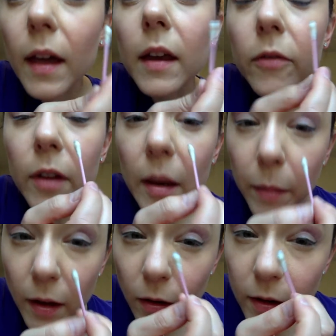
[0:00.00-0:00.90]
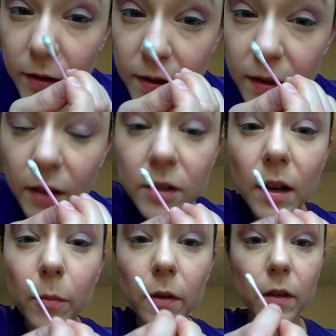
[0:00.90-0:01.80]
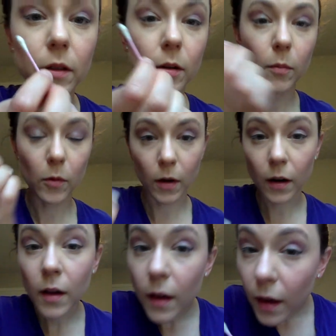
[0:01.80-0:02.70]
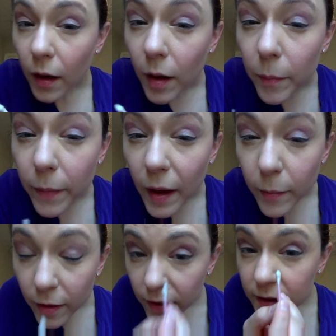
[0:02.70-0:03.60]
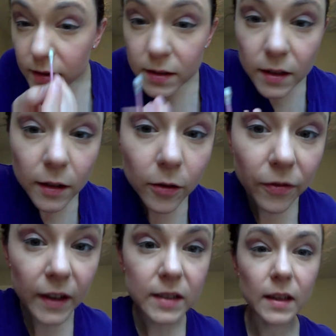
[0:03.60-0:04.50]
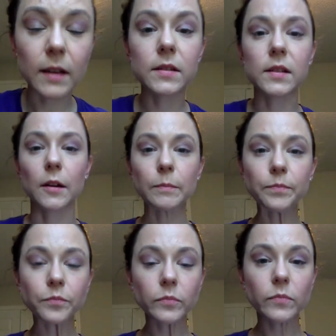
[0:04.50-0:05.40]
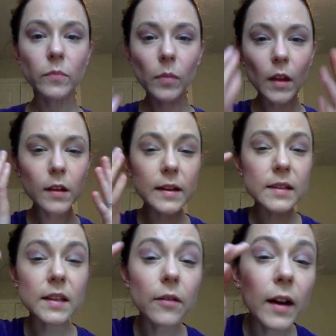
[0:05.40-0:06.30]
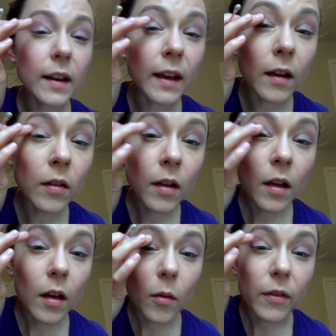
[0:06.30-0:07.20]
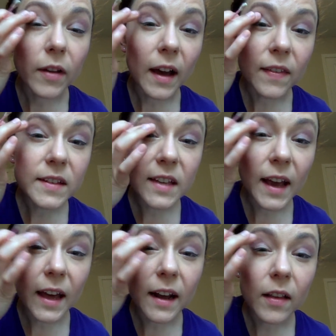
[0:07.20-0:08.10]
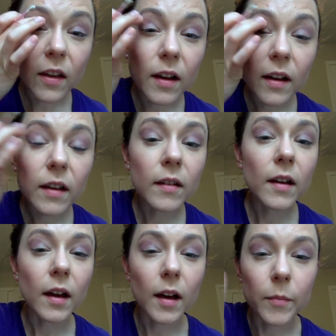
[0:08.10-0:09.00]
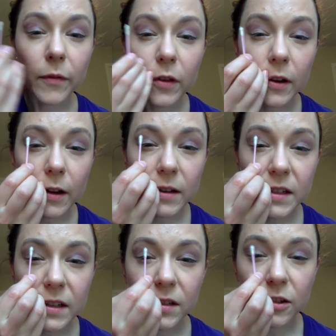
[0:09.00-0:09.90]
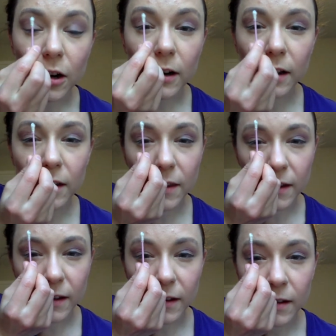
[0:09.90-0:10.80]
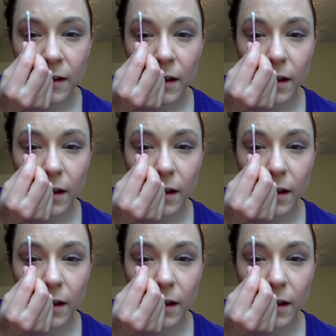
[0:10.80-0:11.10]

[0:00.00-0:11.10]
And if need be, you can just touch it up with a little more amethyst and it'll fix that. So you can see right now, we've got this cat eye look. If you notice, I started the